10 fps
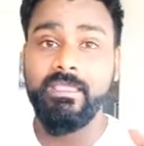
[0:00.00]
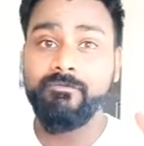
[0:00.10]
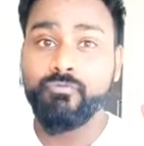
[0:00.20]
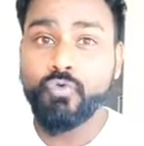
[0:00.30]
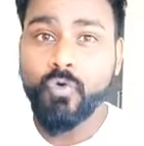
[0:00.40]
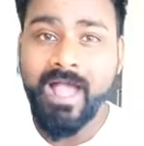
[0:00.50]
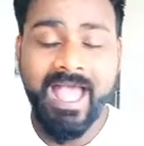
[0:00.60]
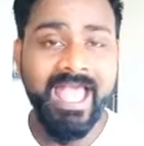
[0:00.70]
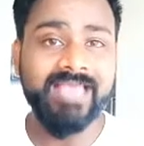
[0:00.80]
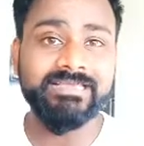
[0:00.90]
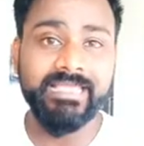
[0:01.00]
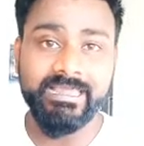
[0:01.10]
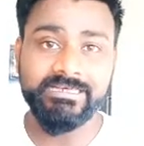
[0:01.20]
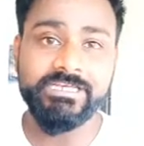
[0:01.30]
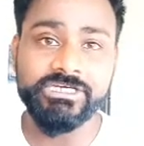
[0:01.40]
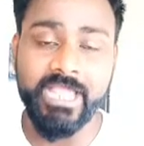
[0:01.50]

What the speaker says: if you had any